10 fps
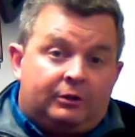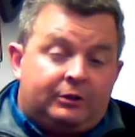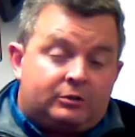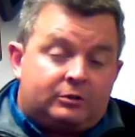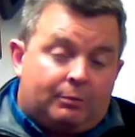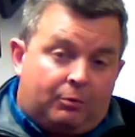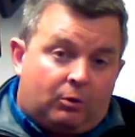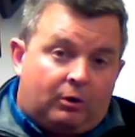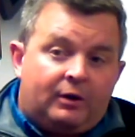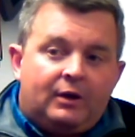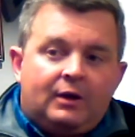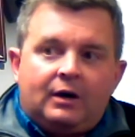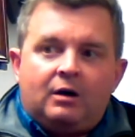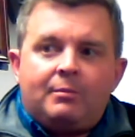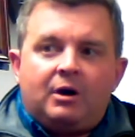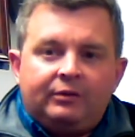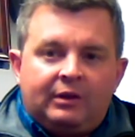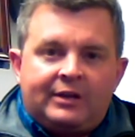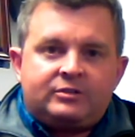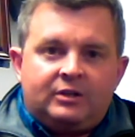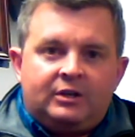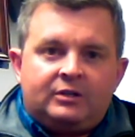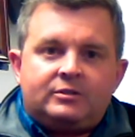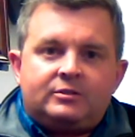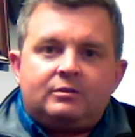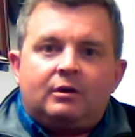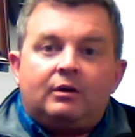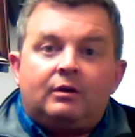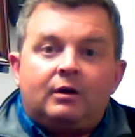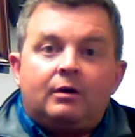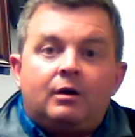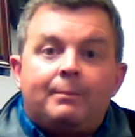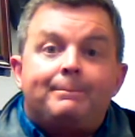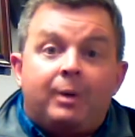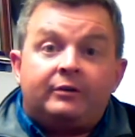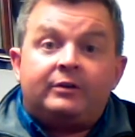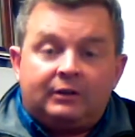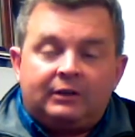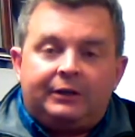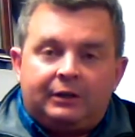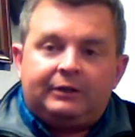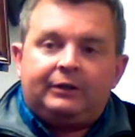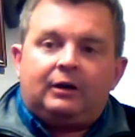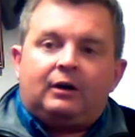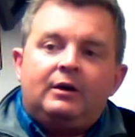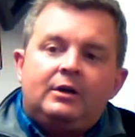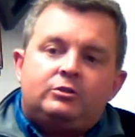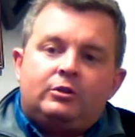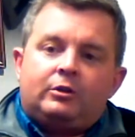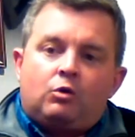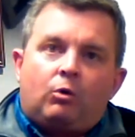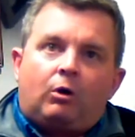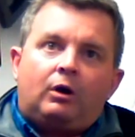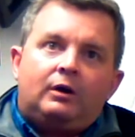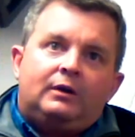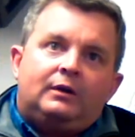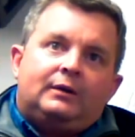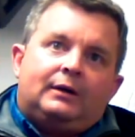clinician report, unless it's abundantly clear to the court.